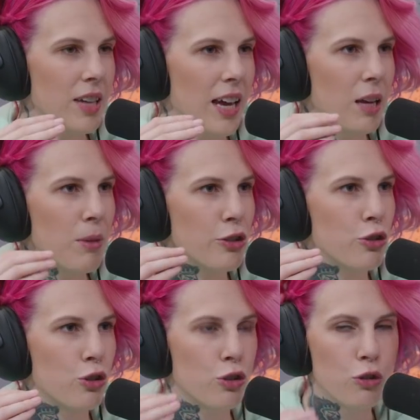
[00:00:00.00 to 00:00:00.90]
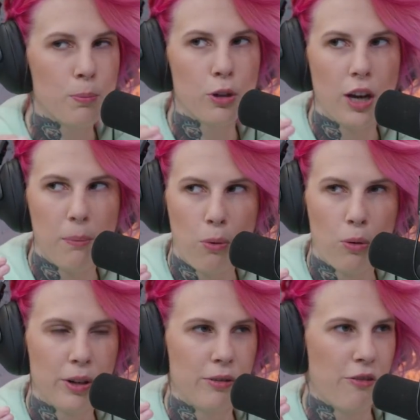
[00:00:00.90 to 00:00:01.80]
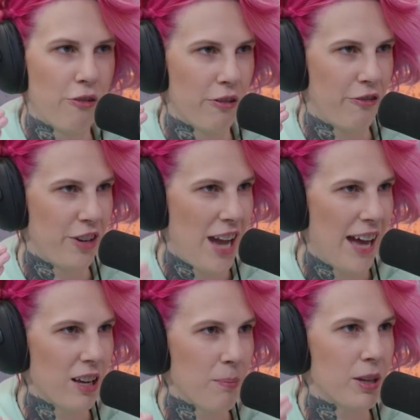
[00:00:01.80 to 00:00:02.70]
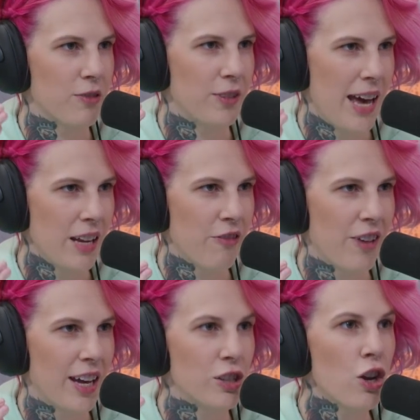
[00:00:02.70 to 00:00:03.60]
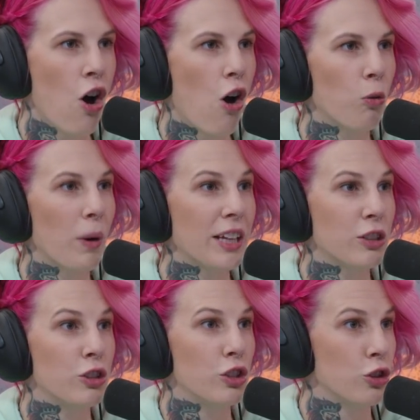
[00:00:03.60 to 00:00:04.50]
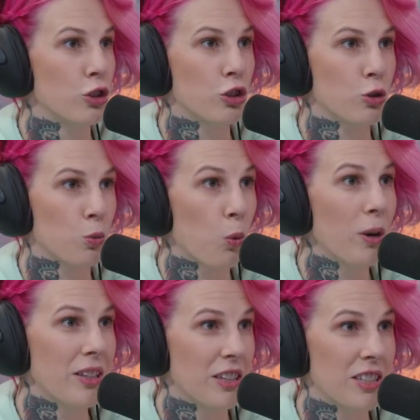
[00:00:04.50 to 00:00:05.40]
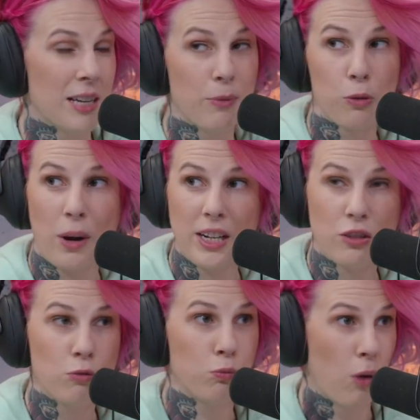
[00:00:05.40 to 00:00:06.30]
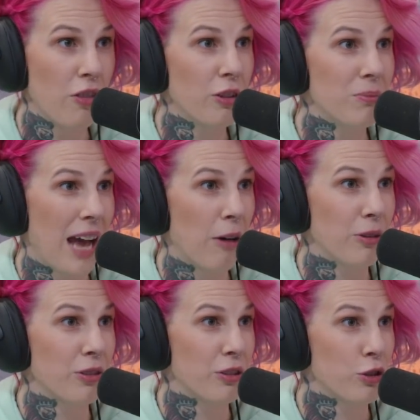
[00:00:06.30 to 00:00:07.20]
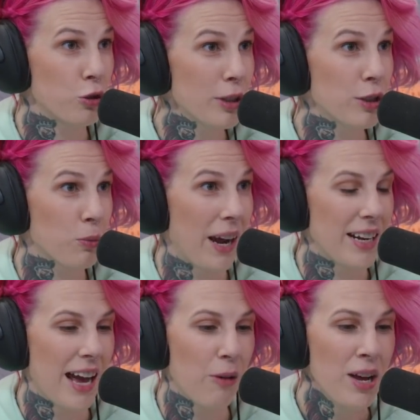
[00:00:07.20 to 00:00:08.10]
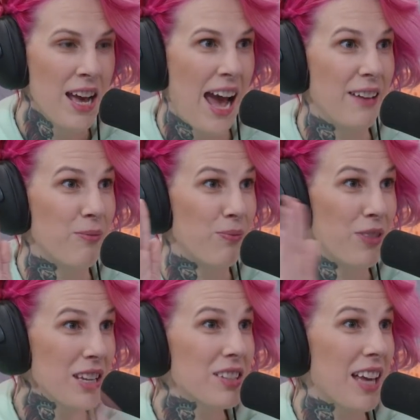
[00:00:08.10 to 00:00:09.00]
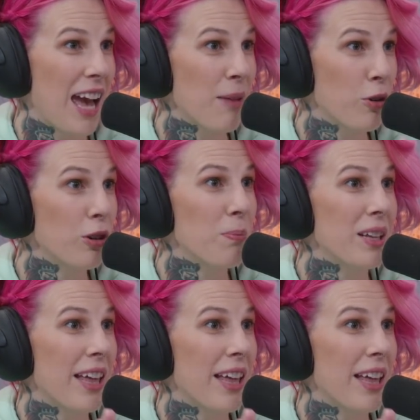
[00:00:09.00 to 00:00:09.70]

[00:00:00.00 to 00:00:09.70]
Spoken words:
game is super important for Fnatic because Fnatic fans are ready to just destroy this team. They're ready to run them down into the streets right now, and this game could be